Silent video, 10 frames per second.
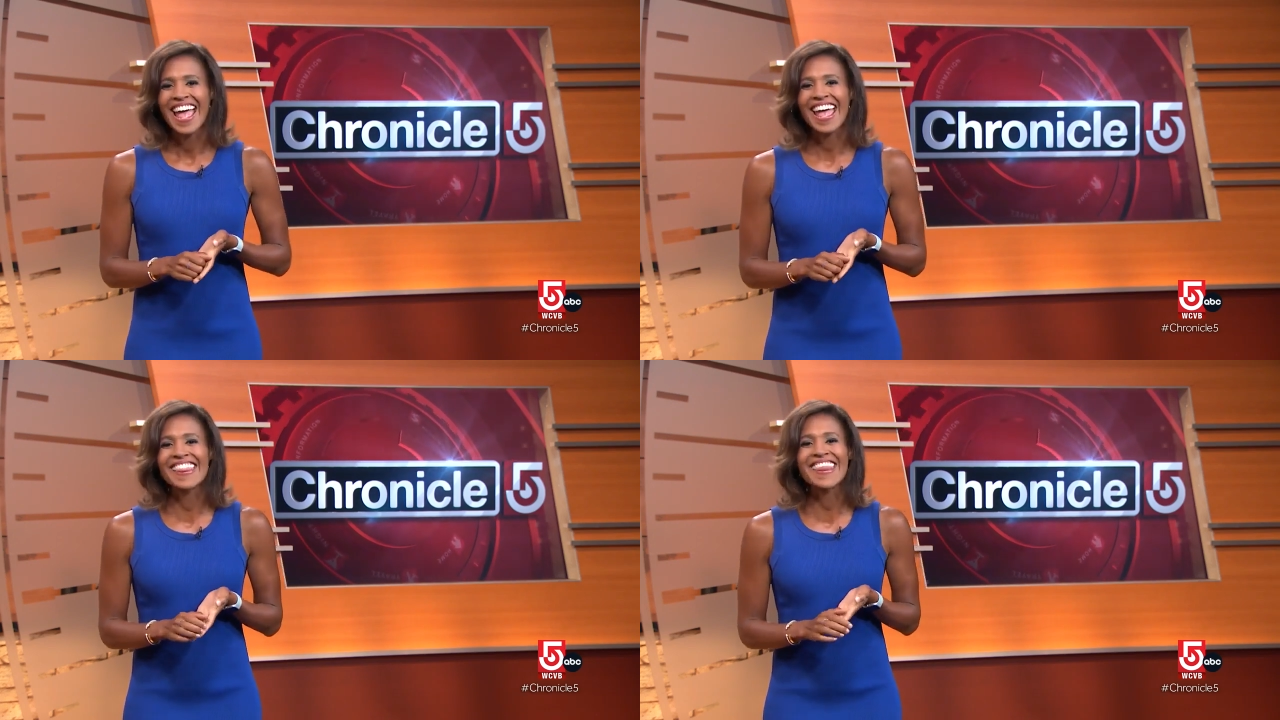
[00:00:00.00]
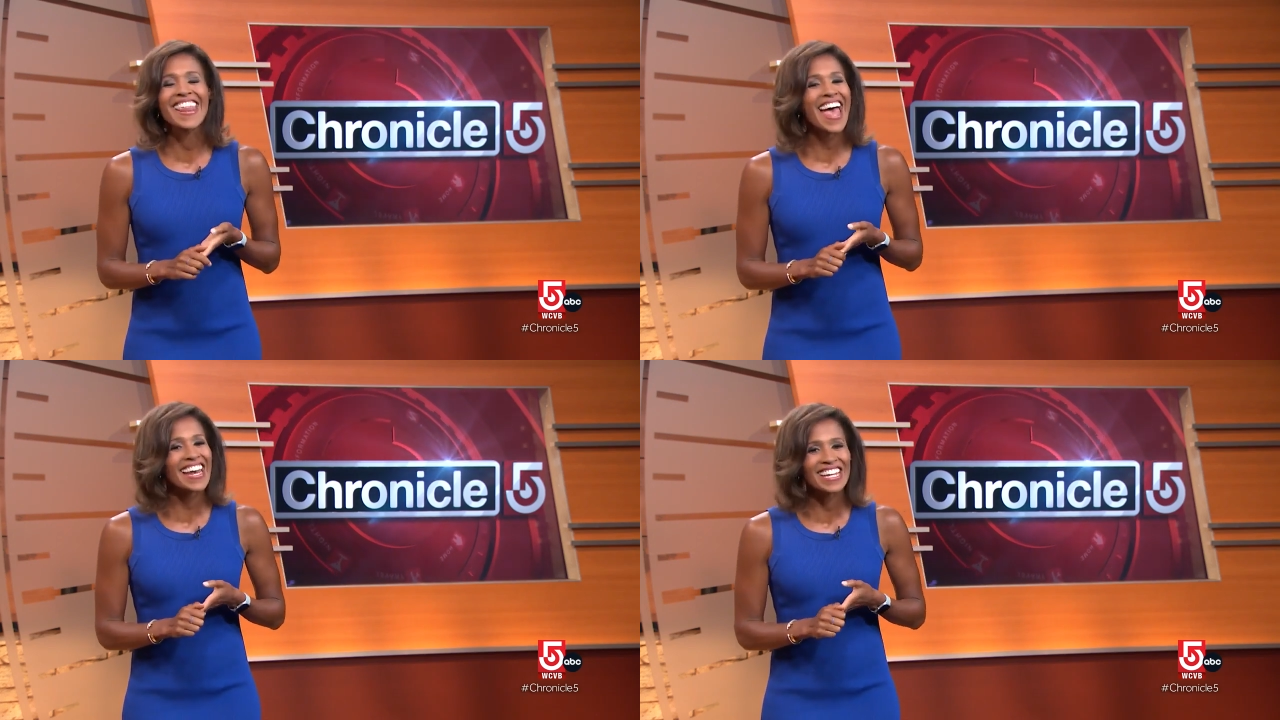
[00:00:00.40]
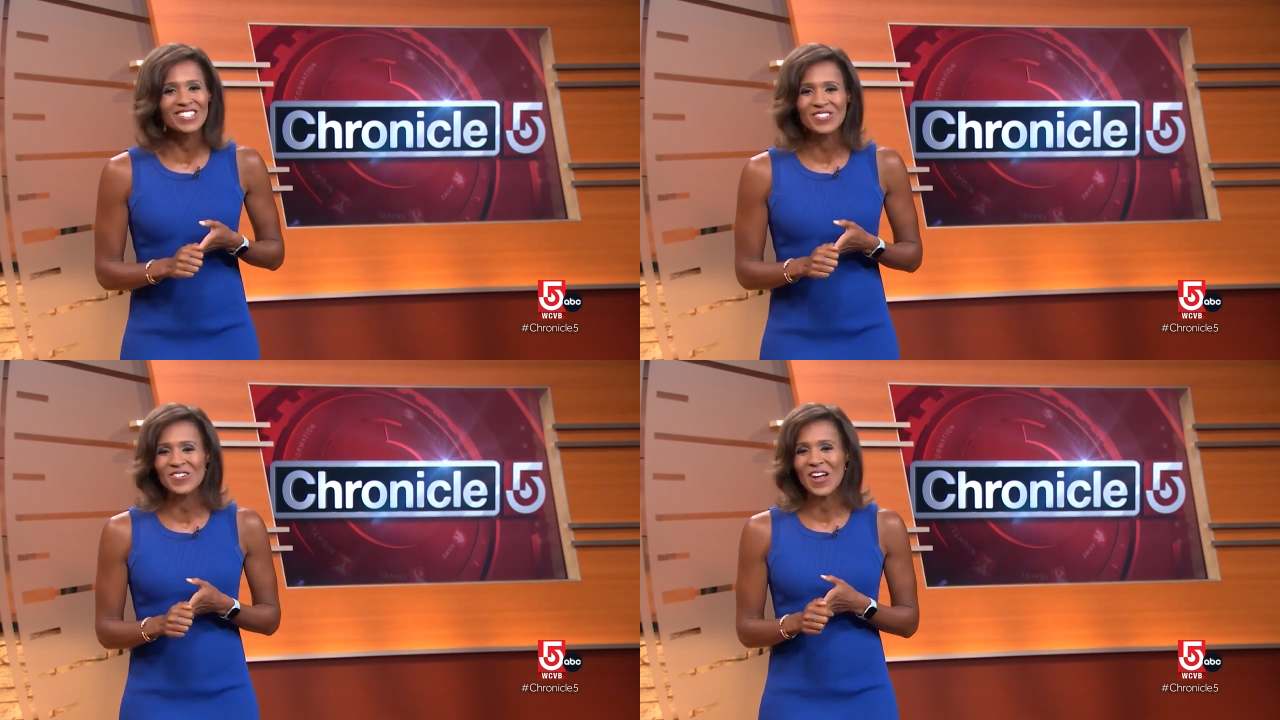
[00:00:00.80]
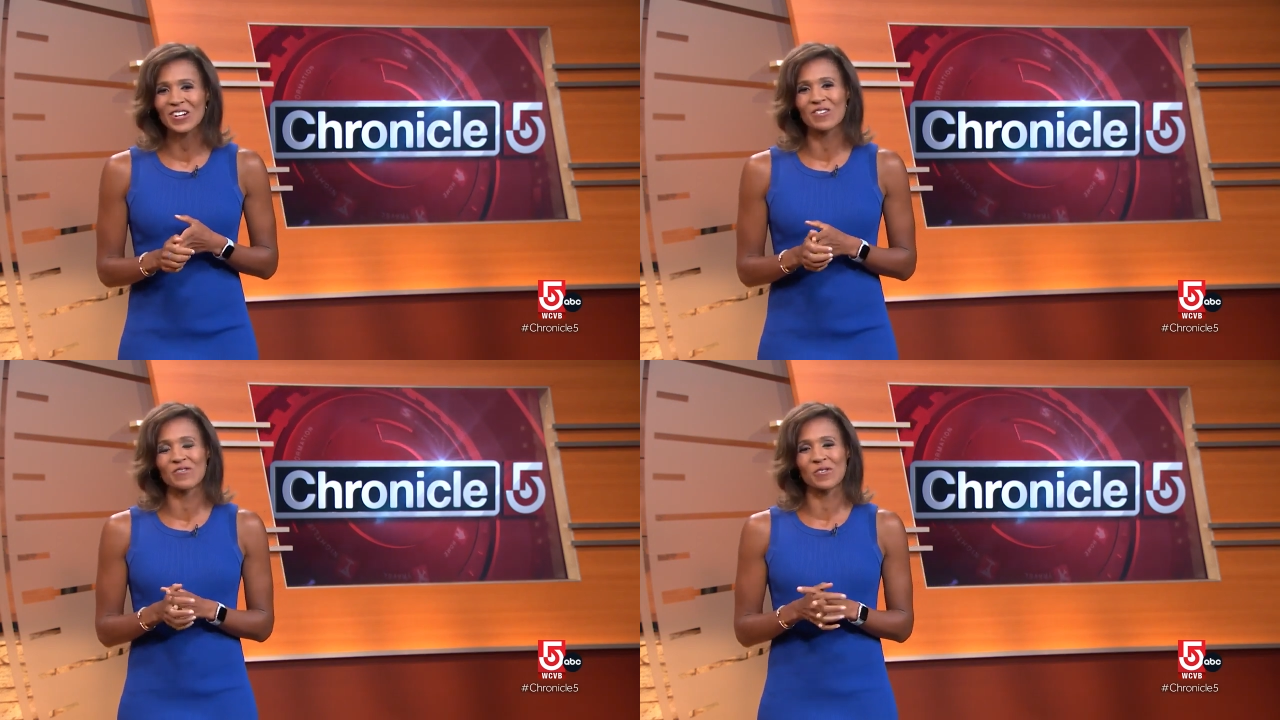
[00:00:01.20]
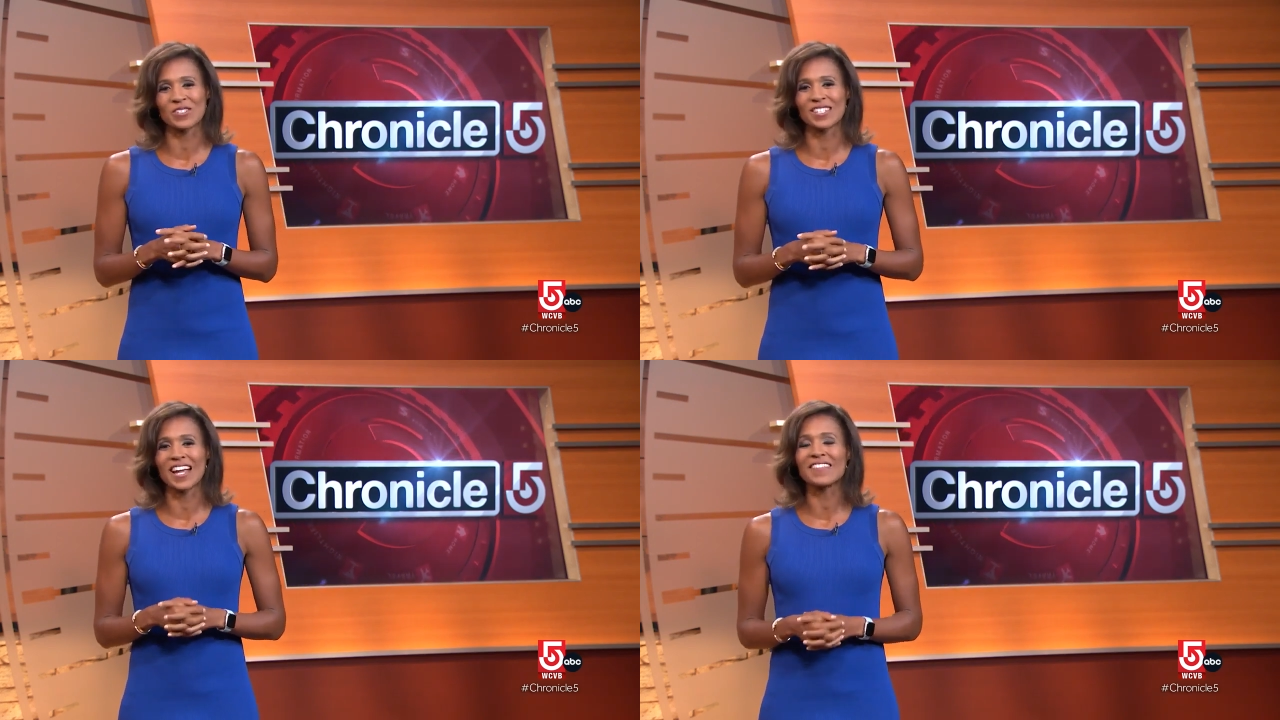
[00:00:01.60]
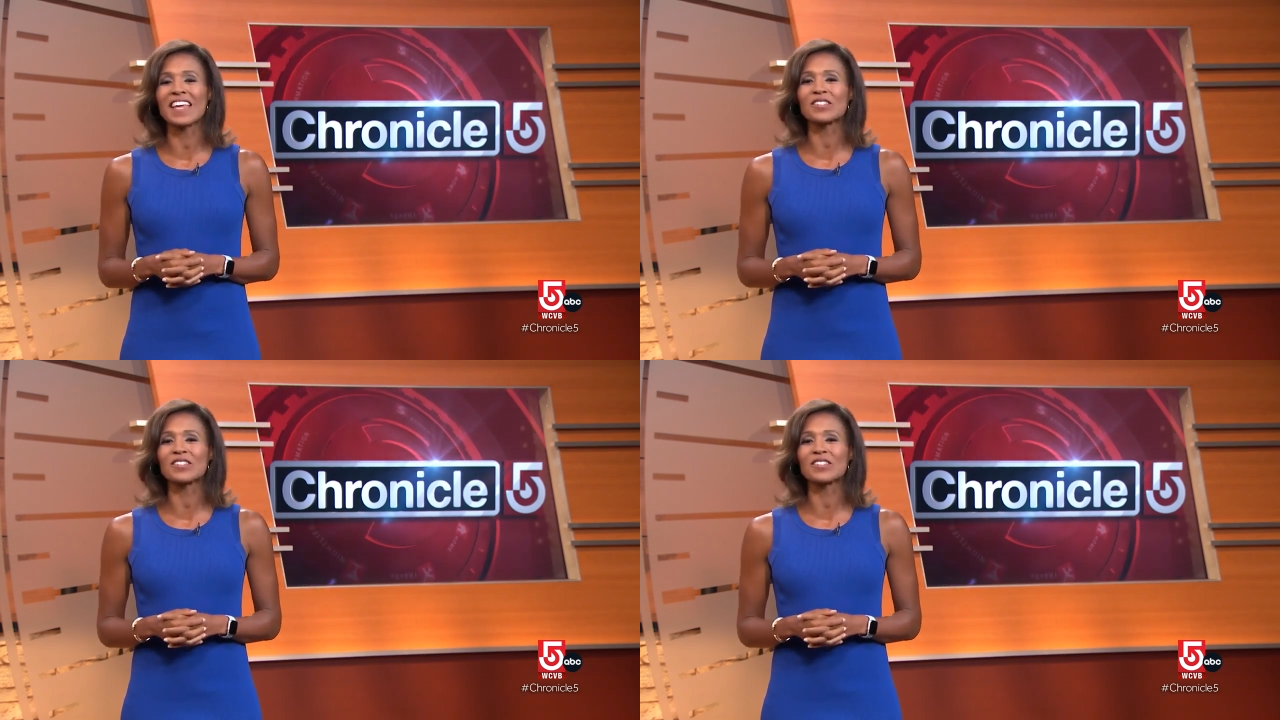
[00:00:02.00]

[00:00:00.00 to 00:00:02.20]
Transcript: And that is Chronicle 4 tonight.